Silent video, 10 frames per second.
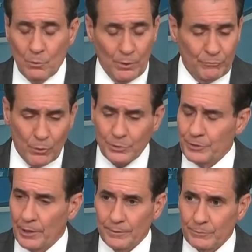Of course
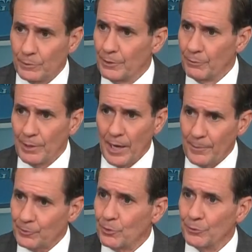not. We
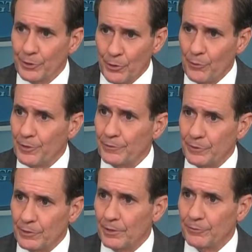absolutely know that
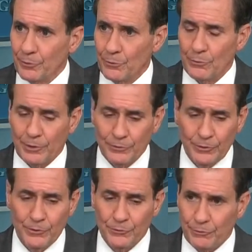the death toll
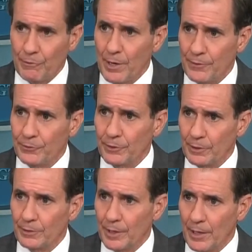continues to rise
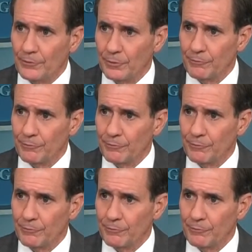in Gaza.